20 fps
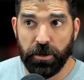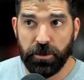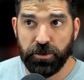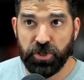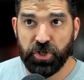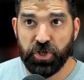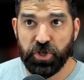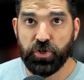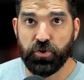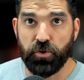
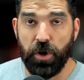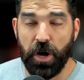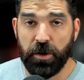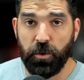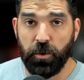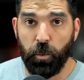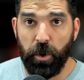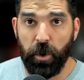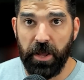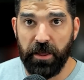
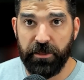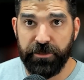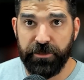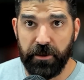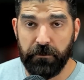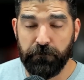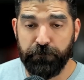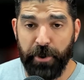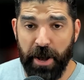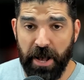struck with
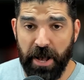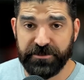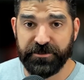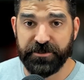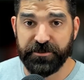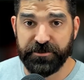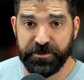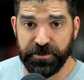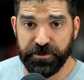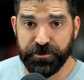
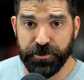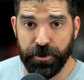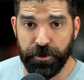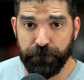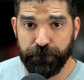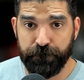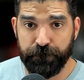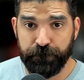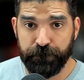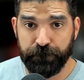imposter syndrome.